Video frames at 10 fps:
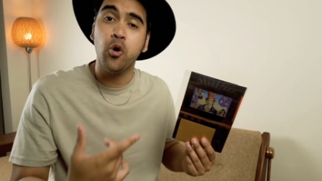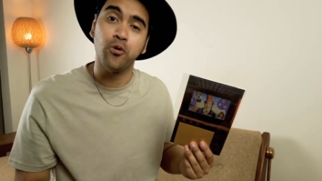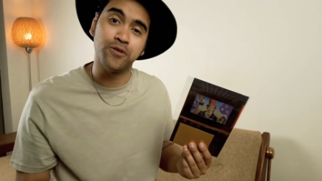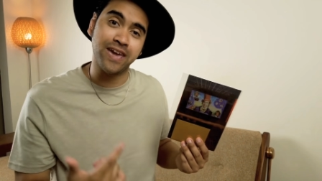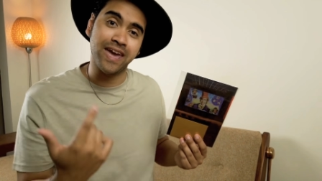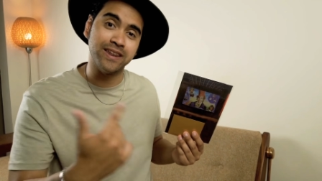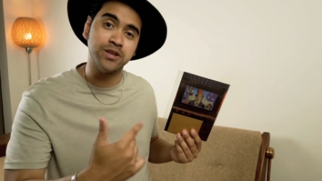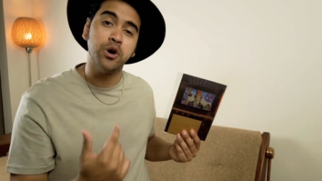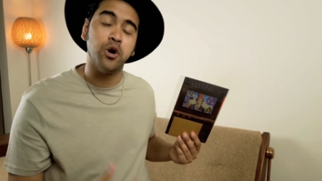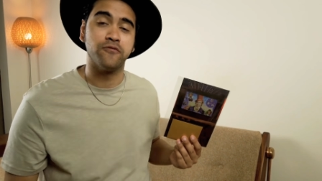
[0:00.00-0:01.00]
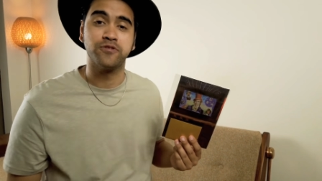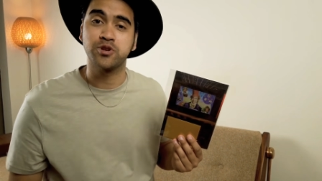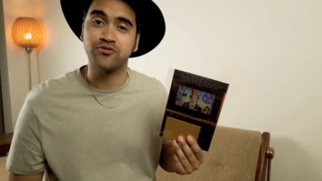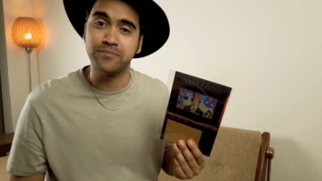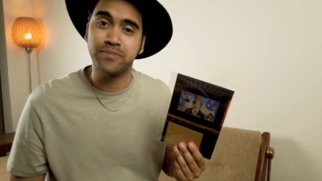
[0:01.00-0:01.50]
or the end of the
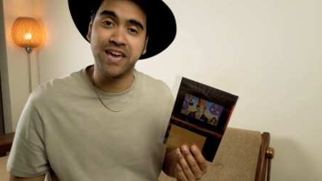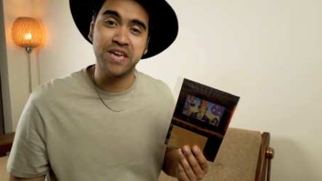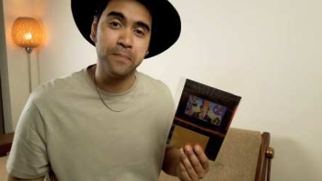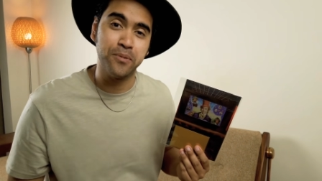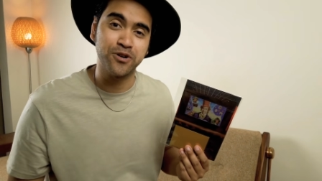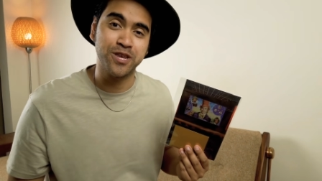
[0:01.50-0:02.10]
Screenplay book